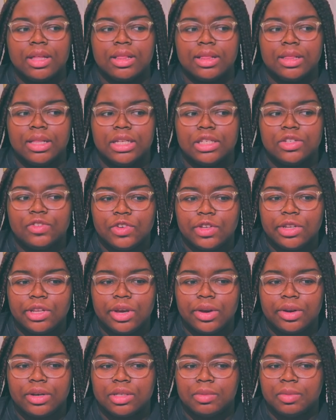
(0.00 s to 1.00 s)
this
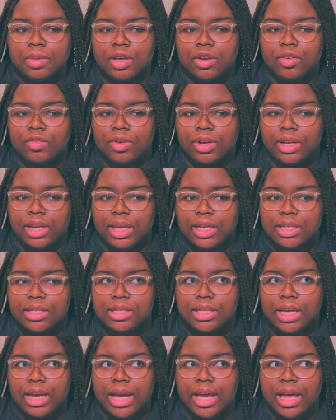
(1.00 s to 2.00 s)
video is being
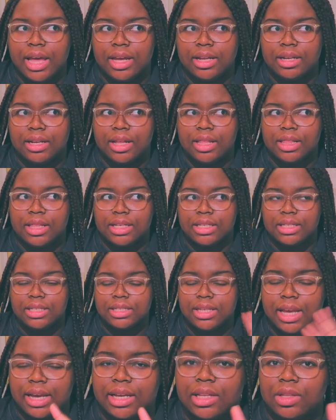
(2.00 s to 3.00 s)
released in the
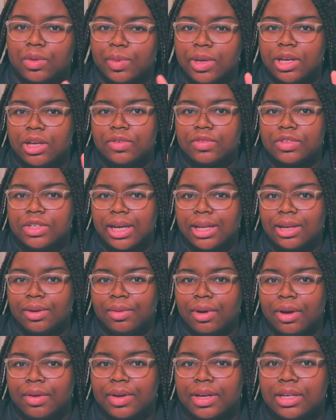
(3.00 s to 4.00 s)
second week of
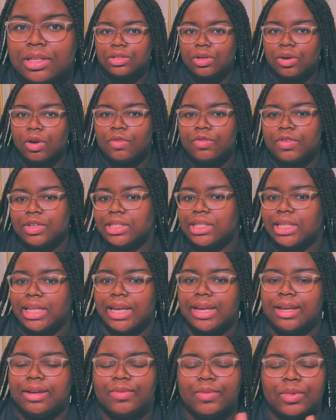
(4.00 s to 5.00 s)
January, so
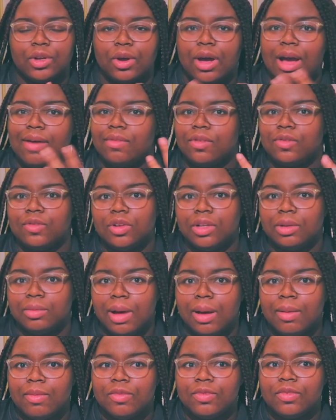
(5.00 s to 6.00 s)
obviously we don't have a full
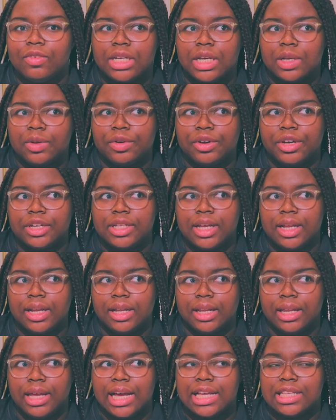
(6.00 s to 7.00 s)
month. January
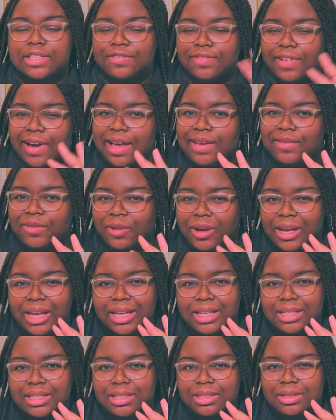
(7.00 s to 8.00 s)
technically has five
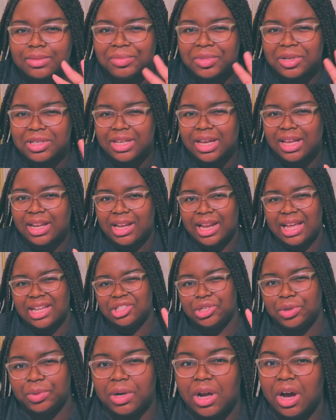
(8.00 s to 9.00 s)
weeks, was kind of like
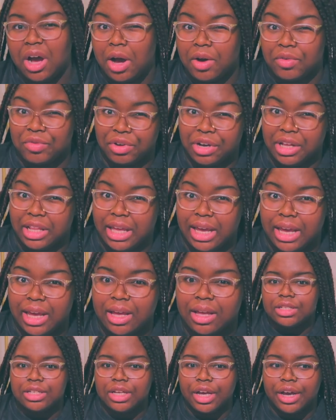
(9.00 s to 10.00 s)
two and a half really.
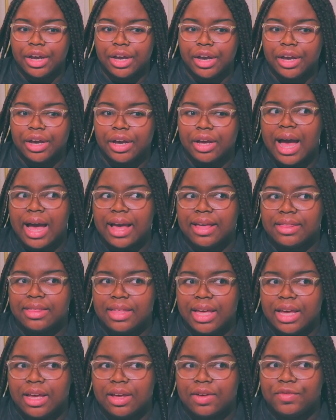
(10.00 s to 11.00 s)
So I
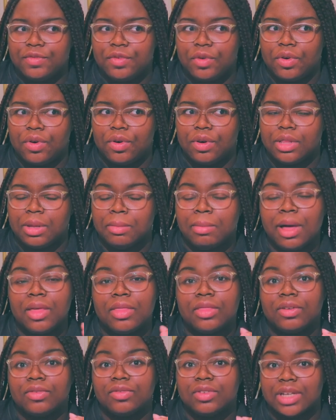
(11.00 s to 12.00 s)
think for the
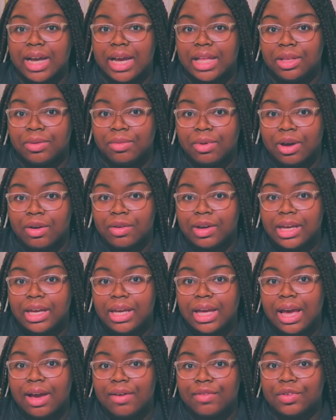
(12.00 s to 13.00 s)
month of
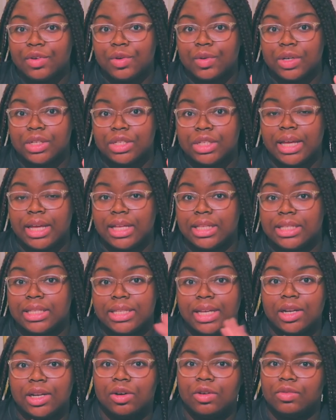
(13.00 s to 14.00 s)
January, everyone,
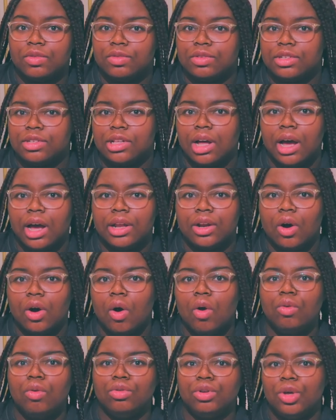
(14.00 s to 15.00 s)
instead of starting a
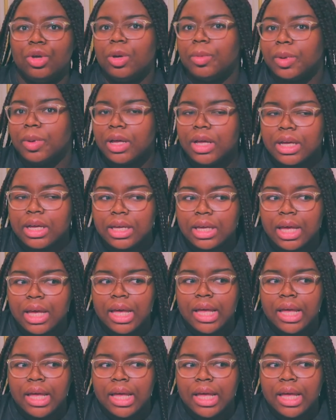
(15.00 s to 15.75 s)
whole new book,